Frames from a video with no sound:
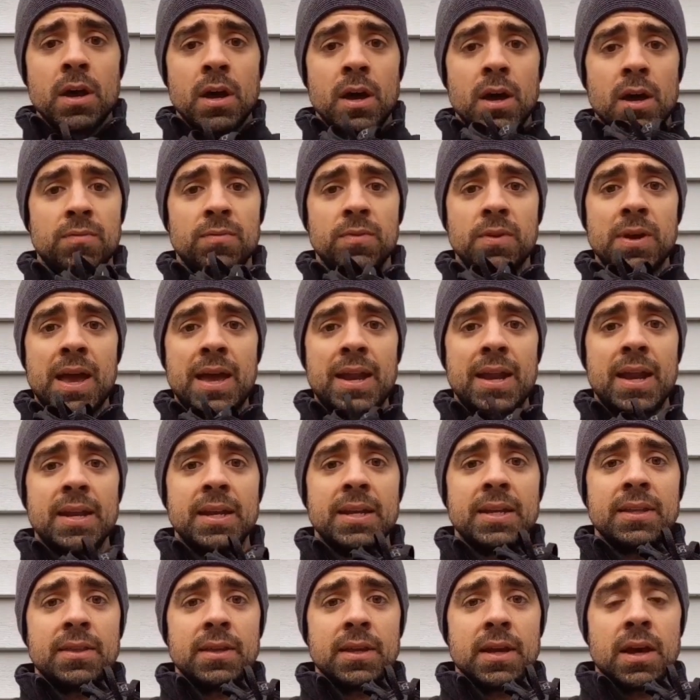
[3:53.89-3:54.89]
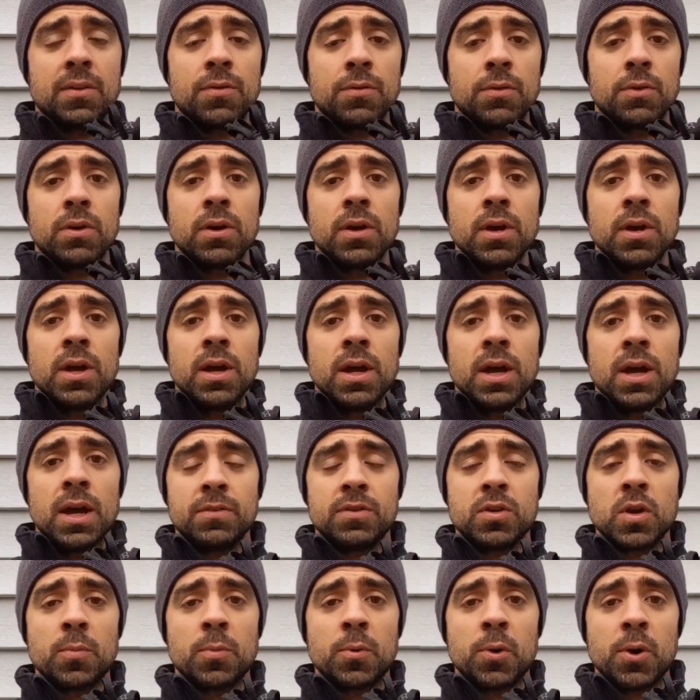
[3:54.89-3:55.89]
If you had any of the other the
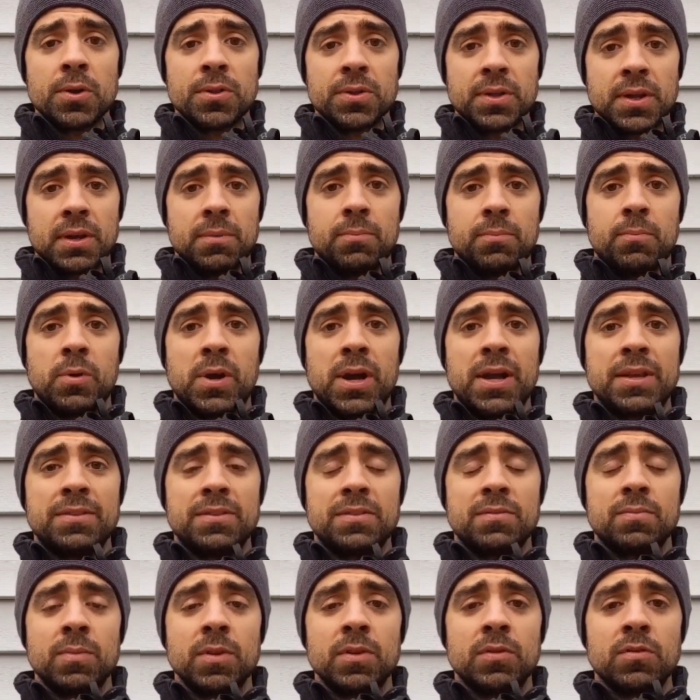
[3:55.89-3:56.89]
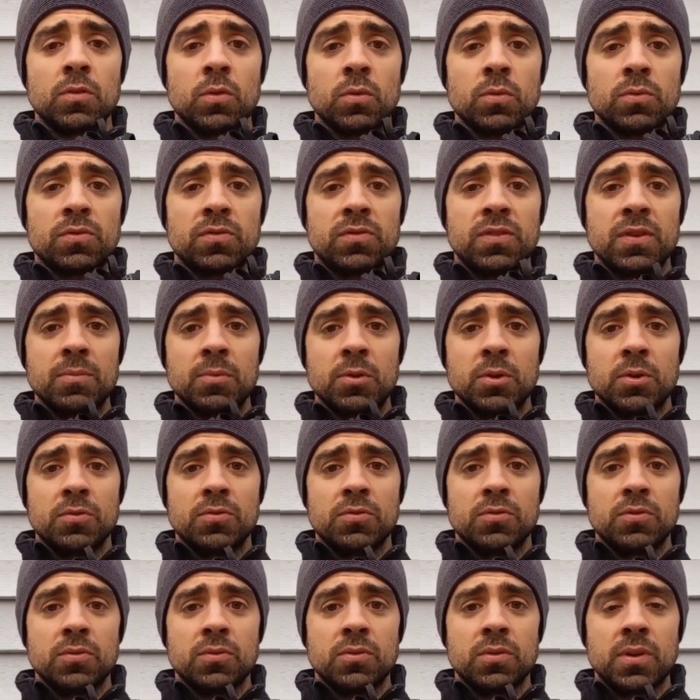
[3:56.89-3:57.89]
Topo Athletic brands, this midsole is similar
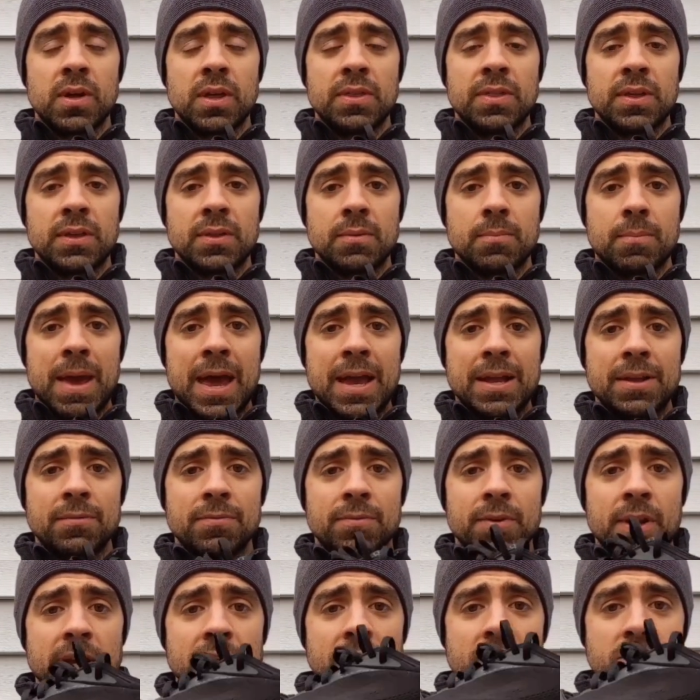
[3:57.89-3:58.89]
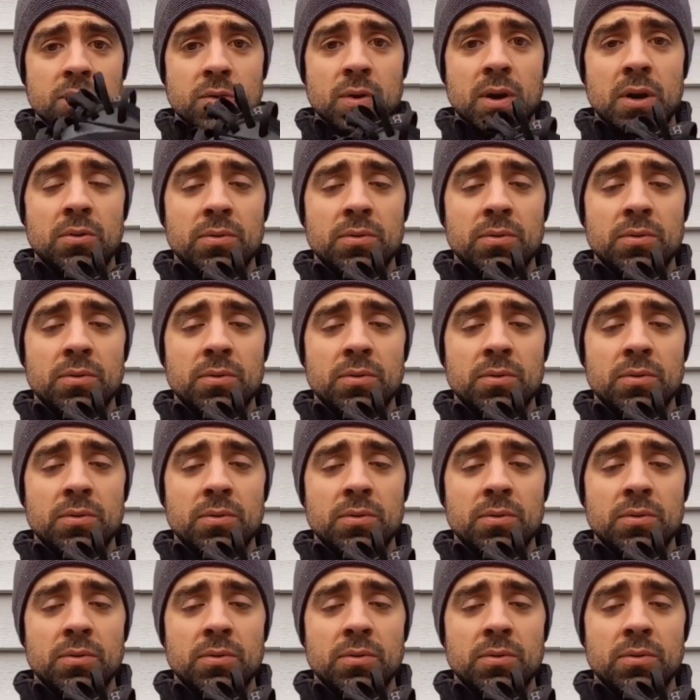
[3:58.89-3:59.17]
to, I think, the Magnifly two.